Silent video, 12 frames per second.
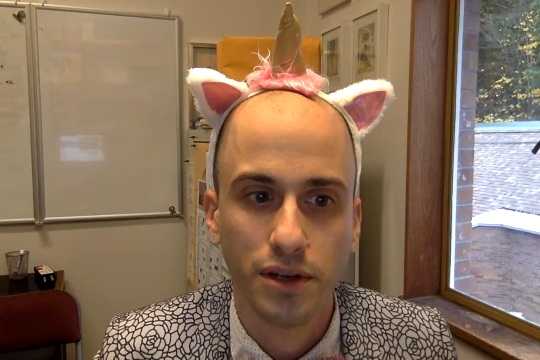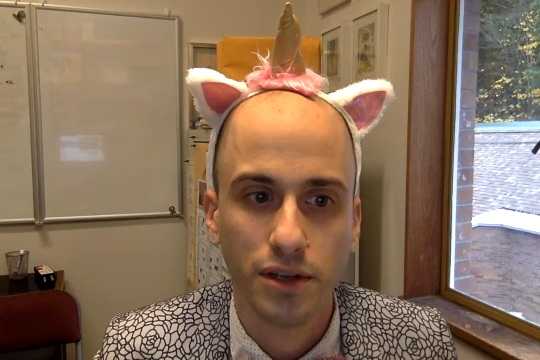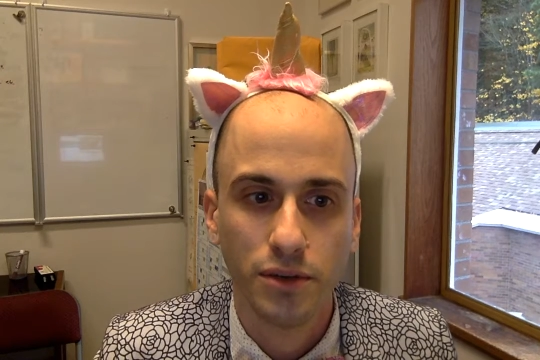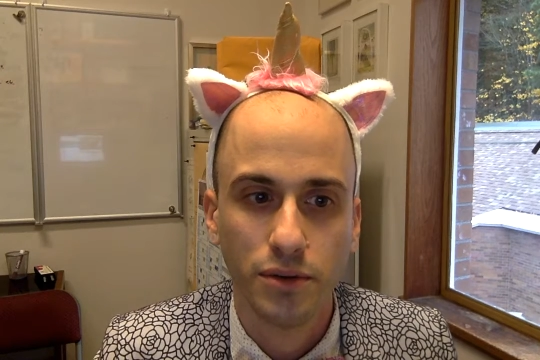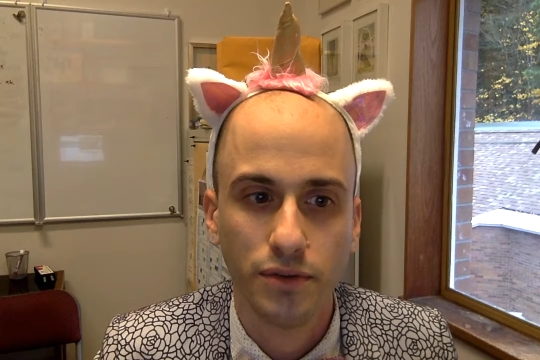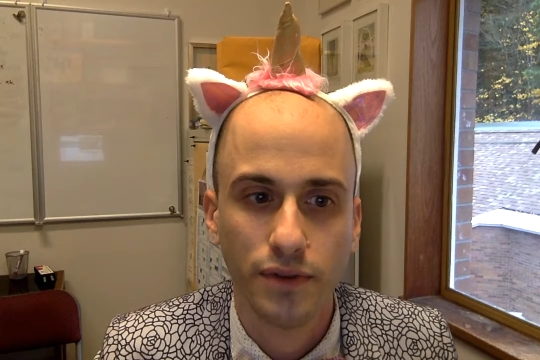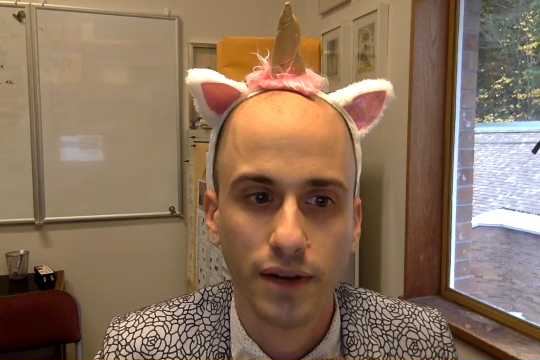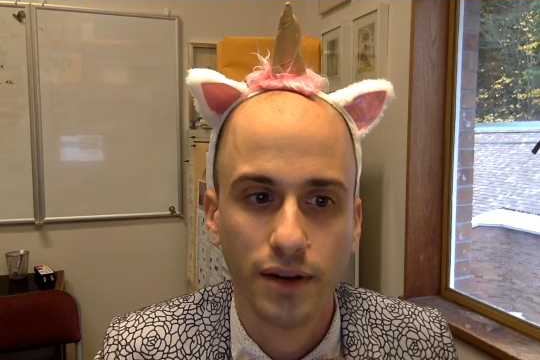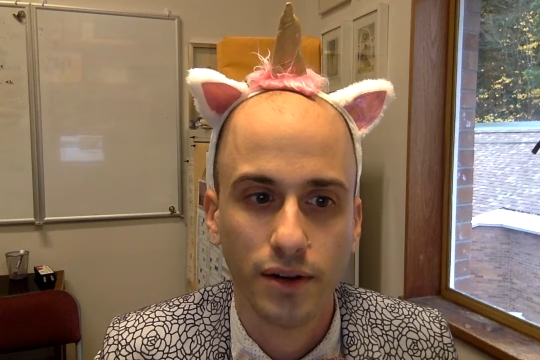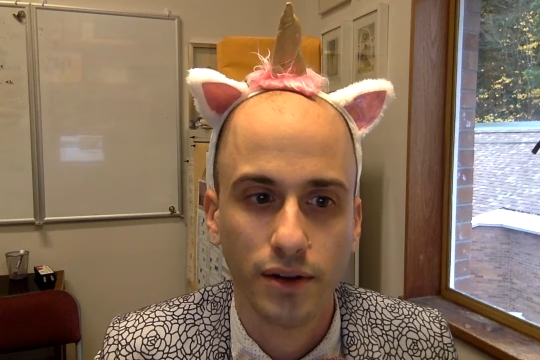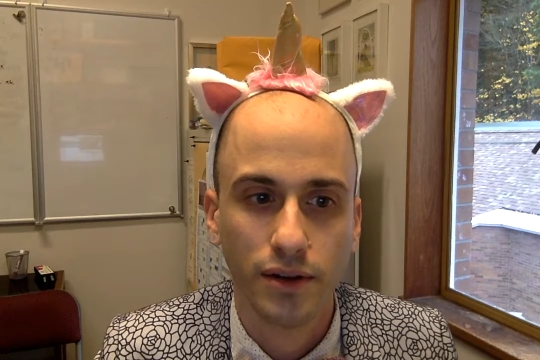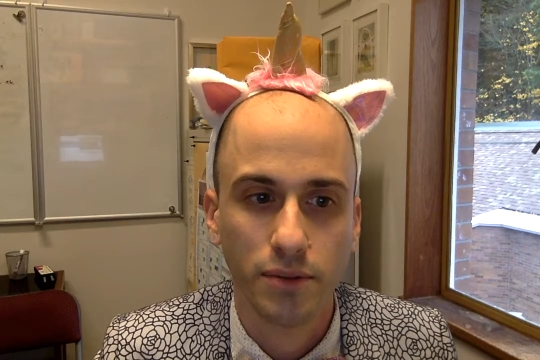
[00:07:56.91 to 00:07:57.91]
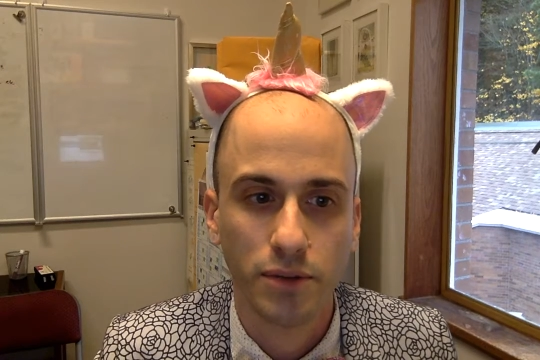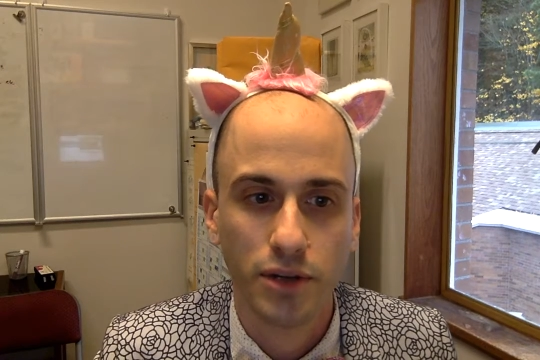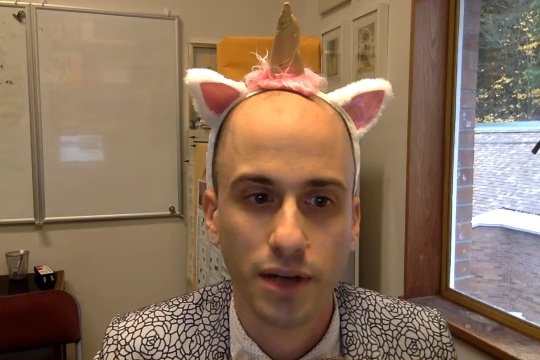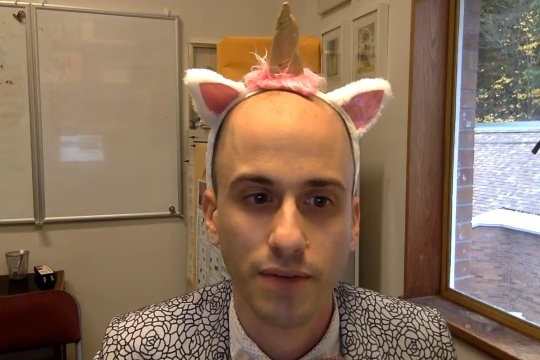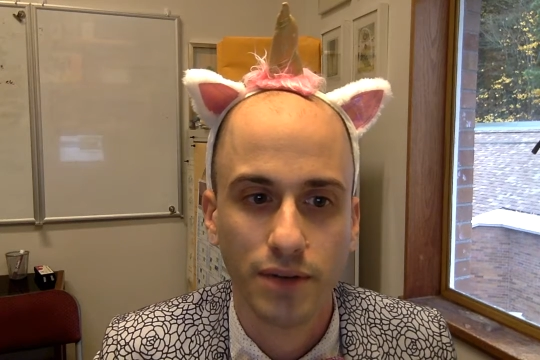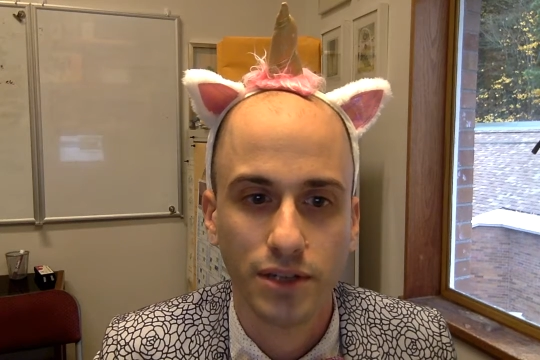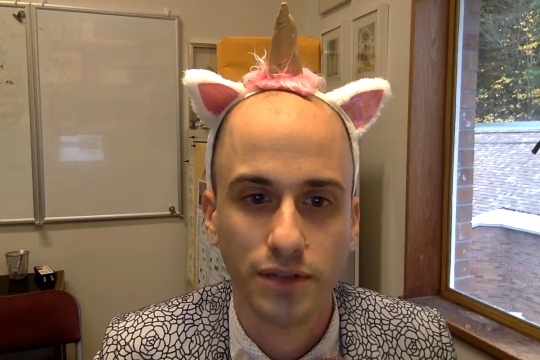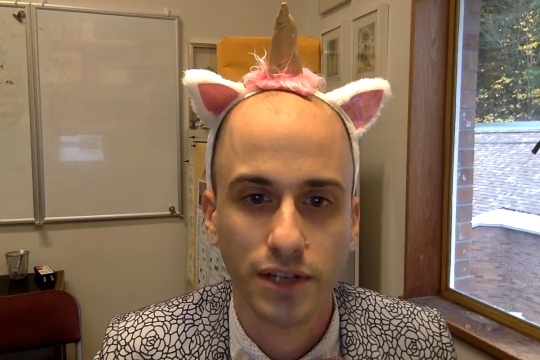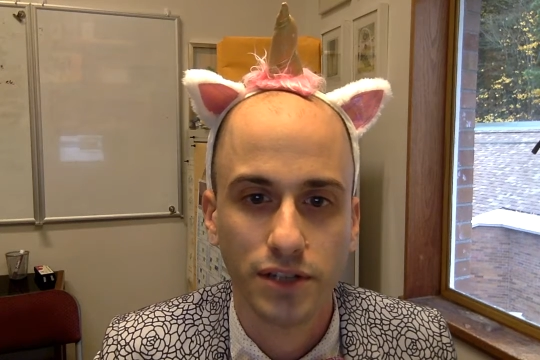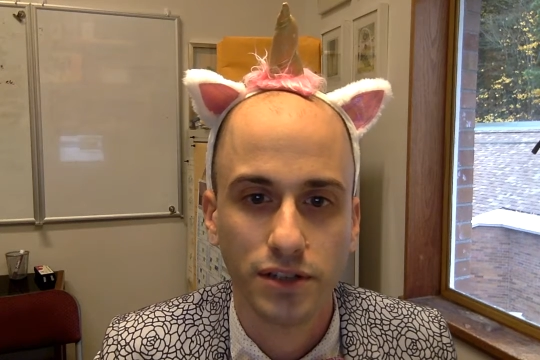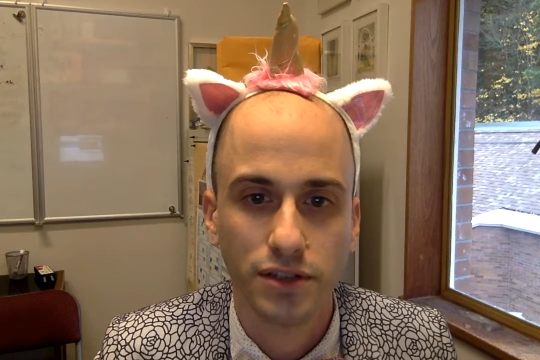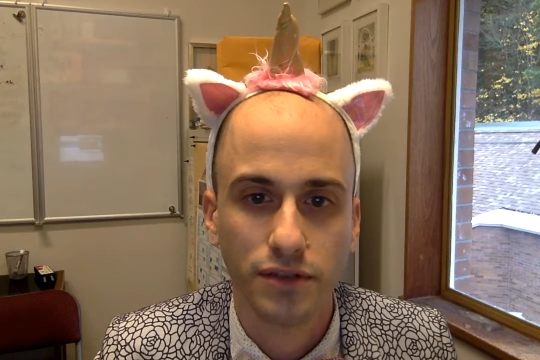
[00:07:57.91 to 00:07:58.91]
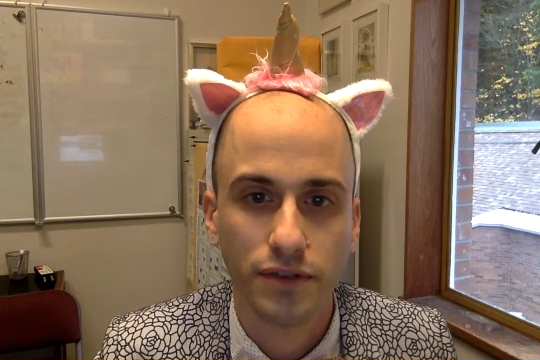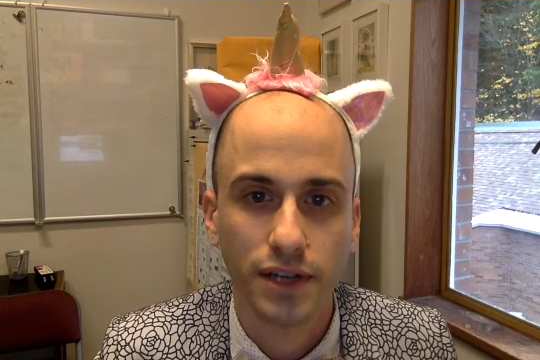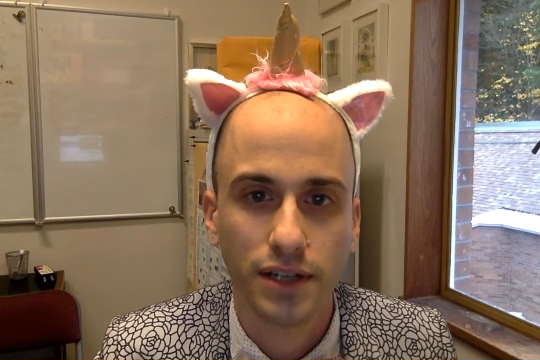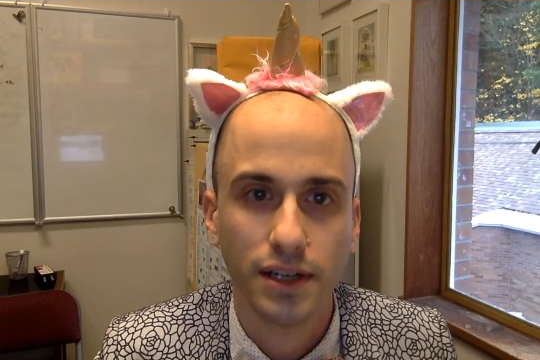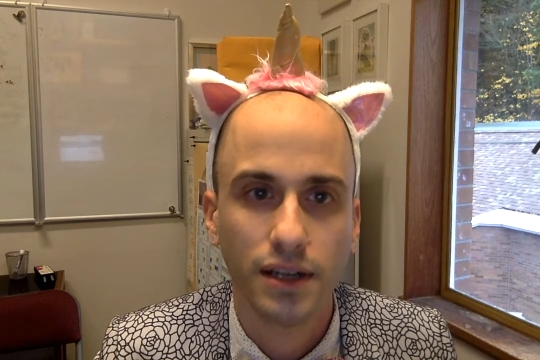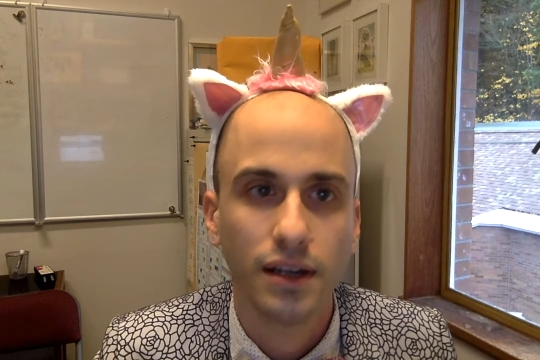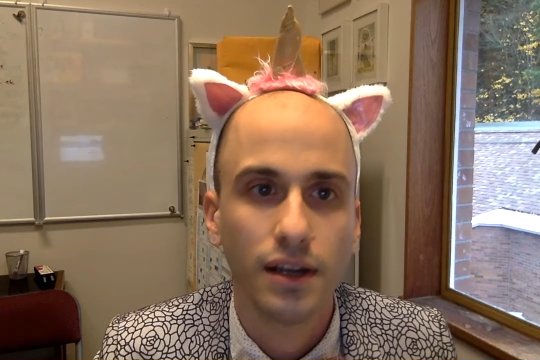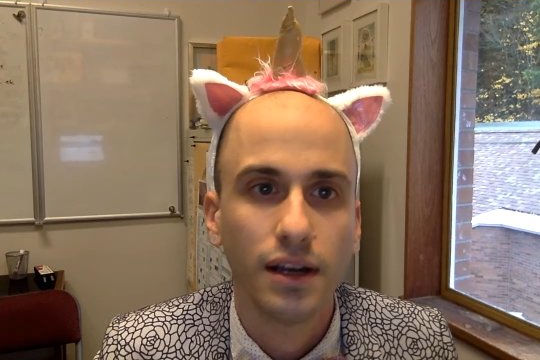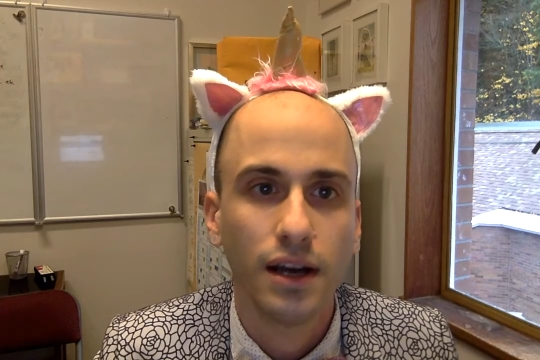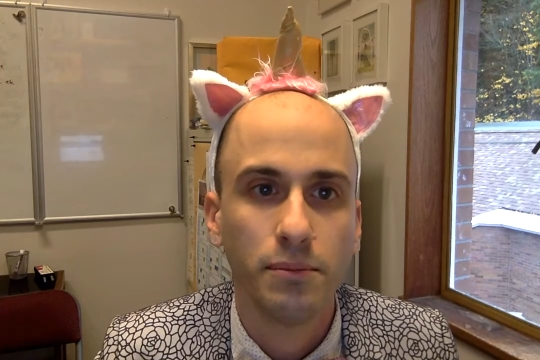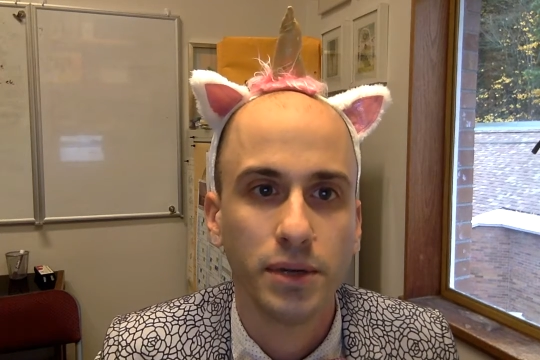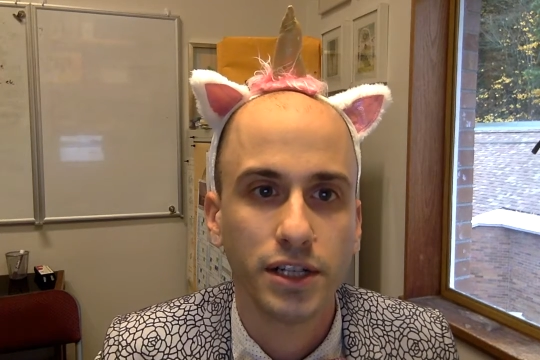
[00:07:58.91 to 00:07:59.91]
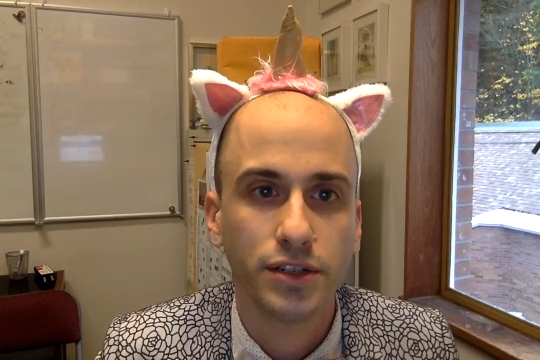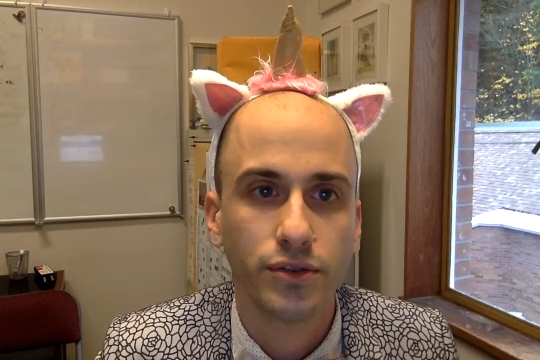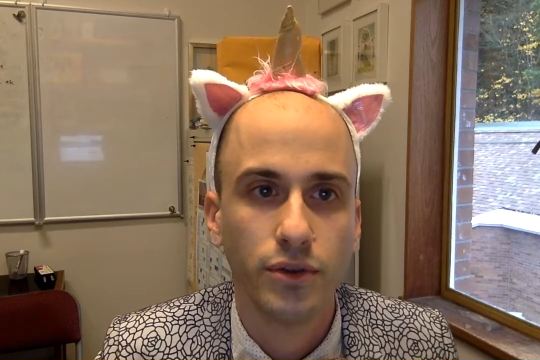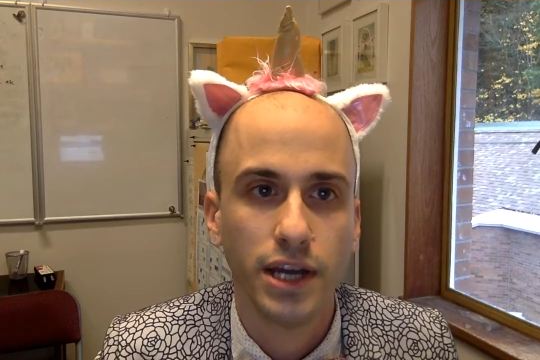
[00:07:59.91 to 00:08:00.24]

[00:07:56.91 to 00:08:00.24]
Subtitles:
you will find, or computer lab reservations, you'll find it. But it's through